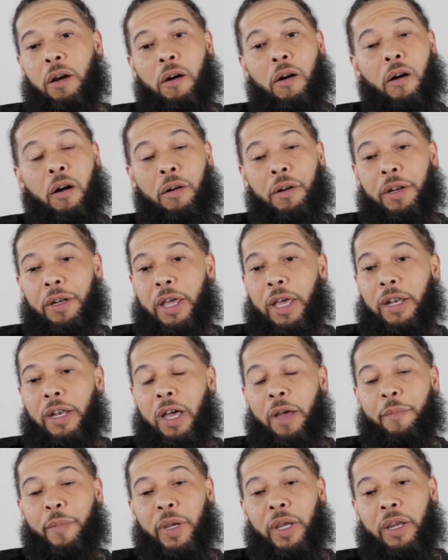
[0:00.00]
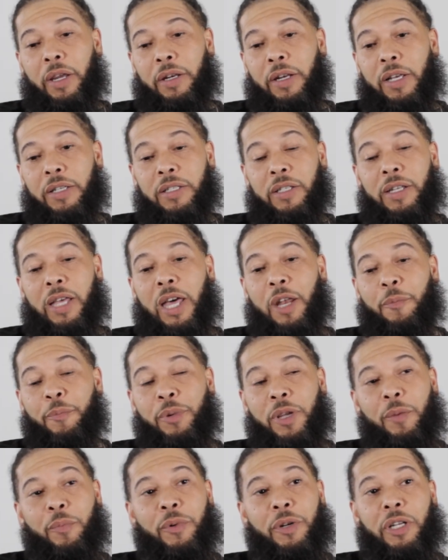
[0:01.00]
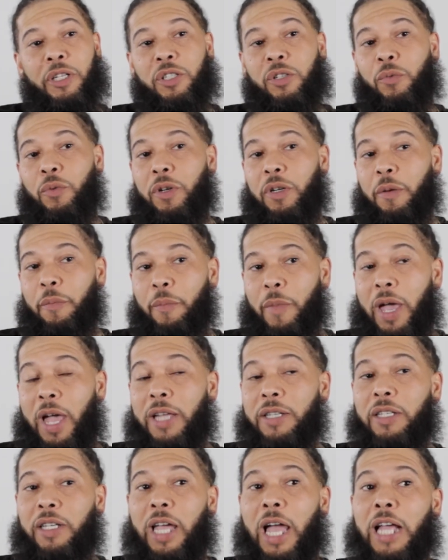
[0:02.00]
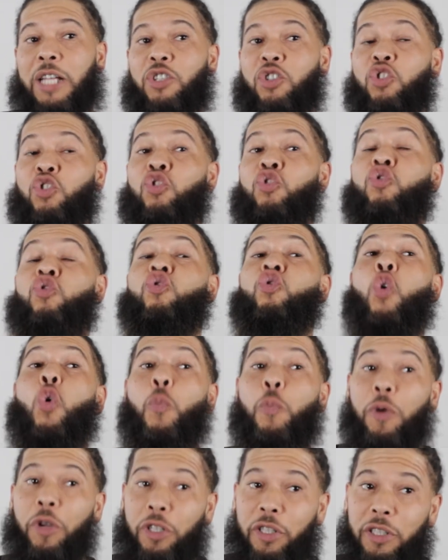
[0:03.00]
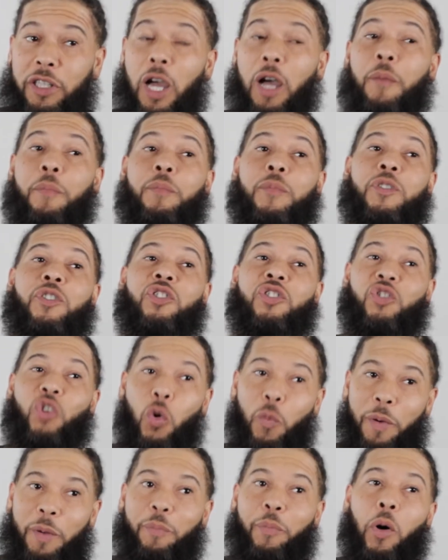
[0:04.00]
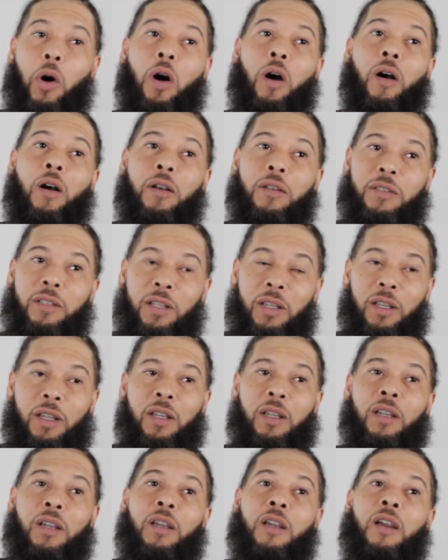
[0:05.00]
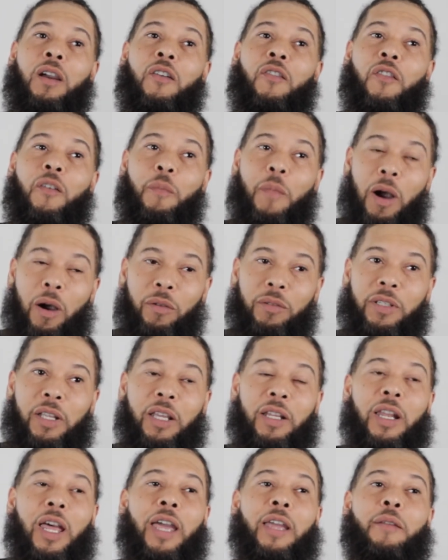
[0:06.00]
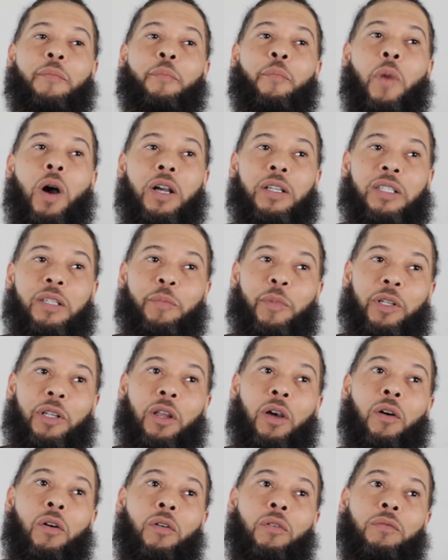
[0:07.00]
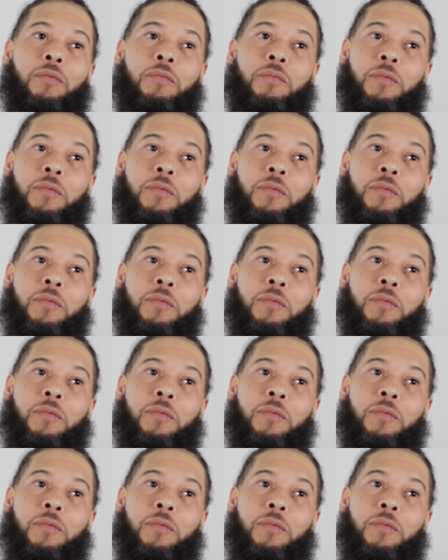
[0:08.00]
all of that. I mean, there's a lot of people that you wouldn't imagine got super dumb, stupid bars from out there, like Muggsy Malone.